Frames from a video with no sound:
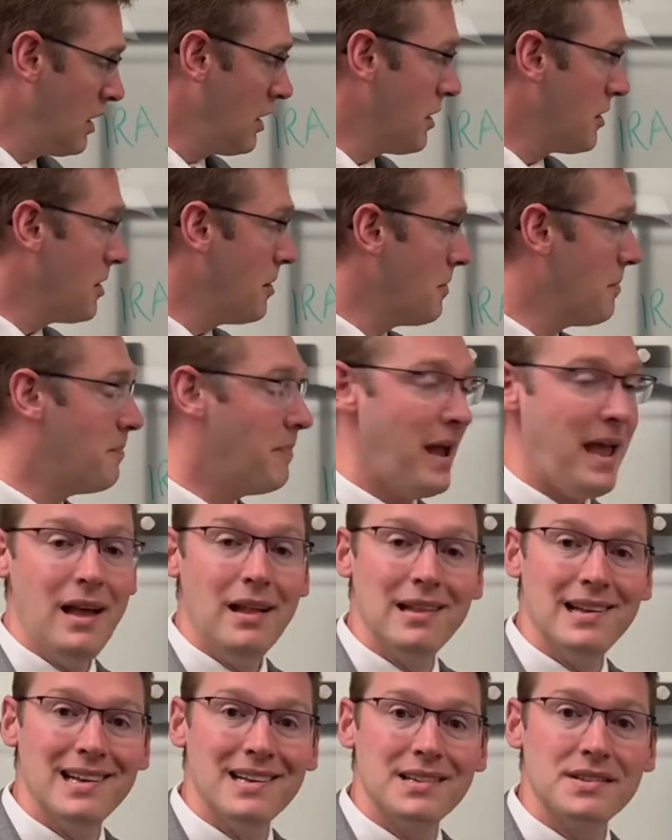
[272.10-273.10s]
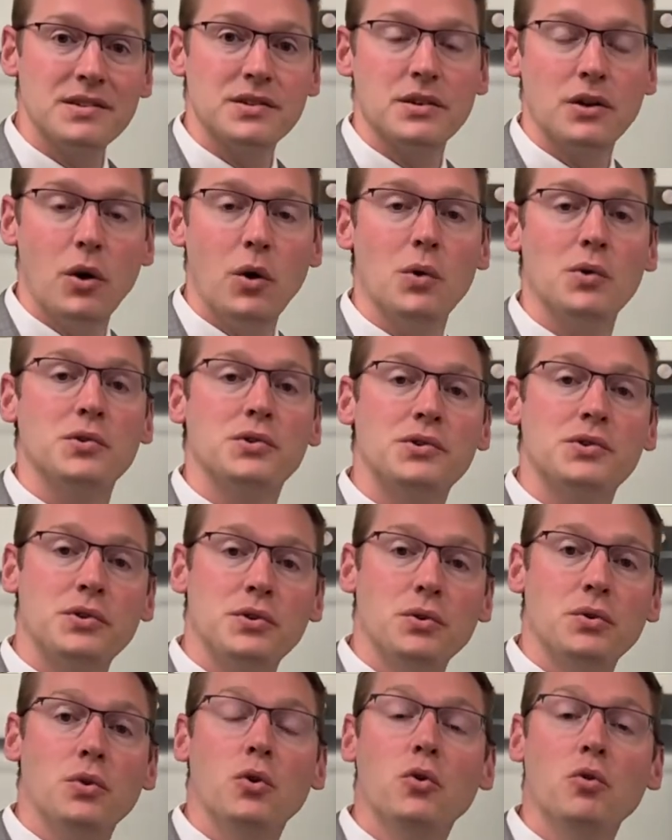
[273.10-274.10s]
the balance goes
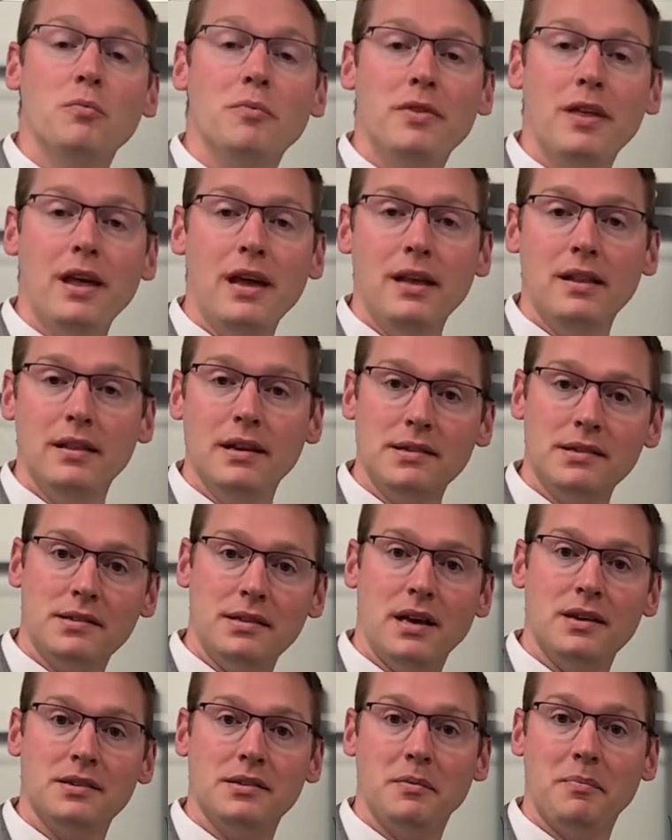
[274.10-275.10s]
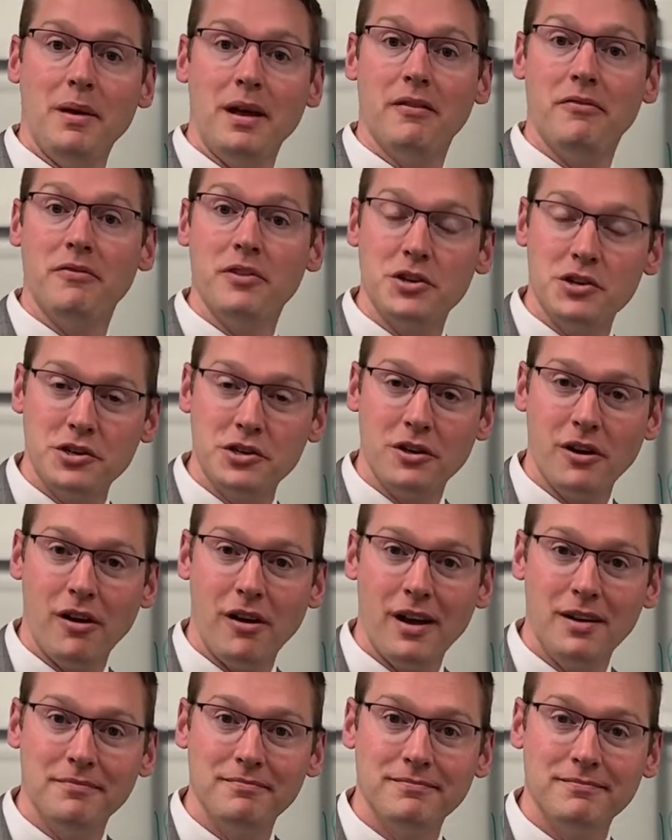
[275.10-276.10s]
to whom they list as a
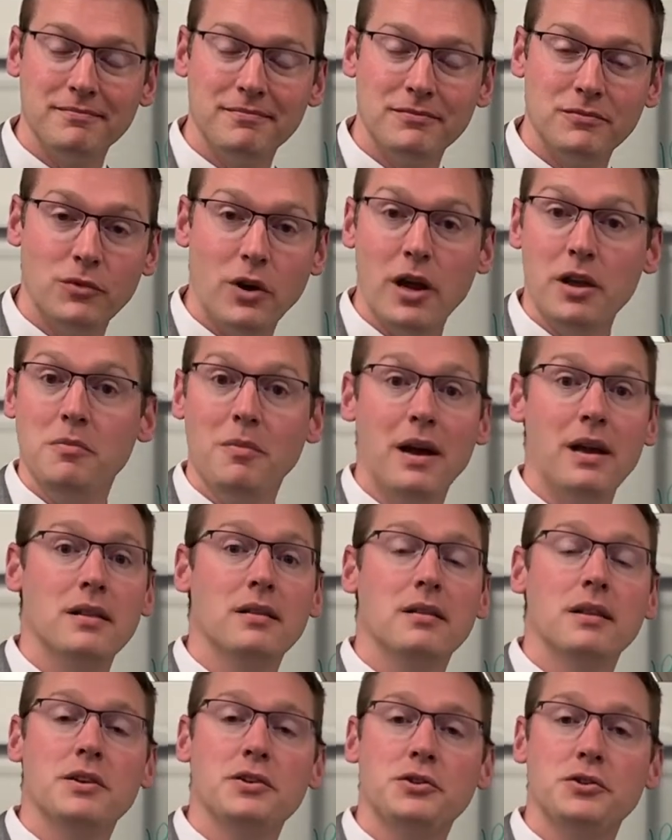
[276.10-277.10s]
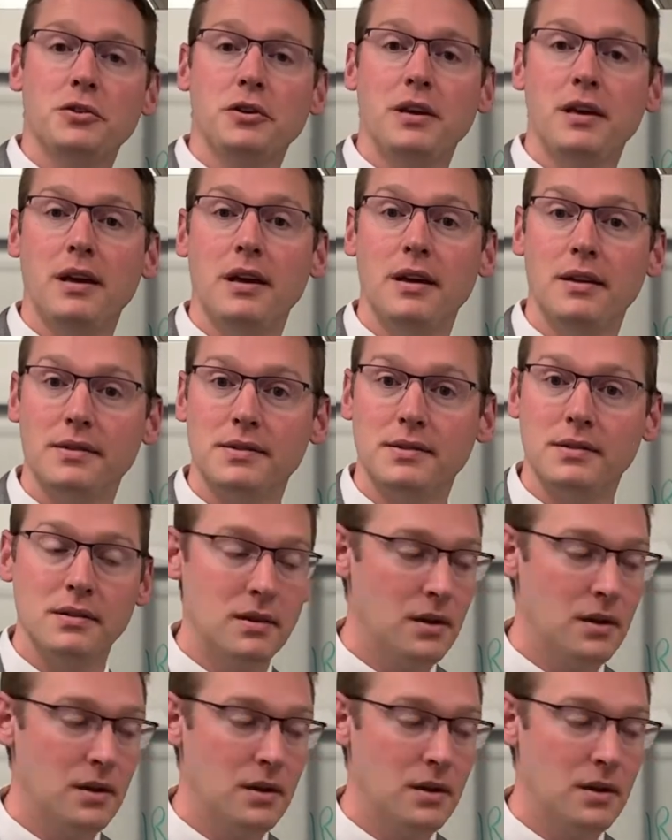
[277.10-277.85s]
beneficiary, right? You might list your kids.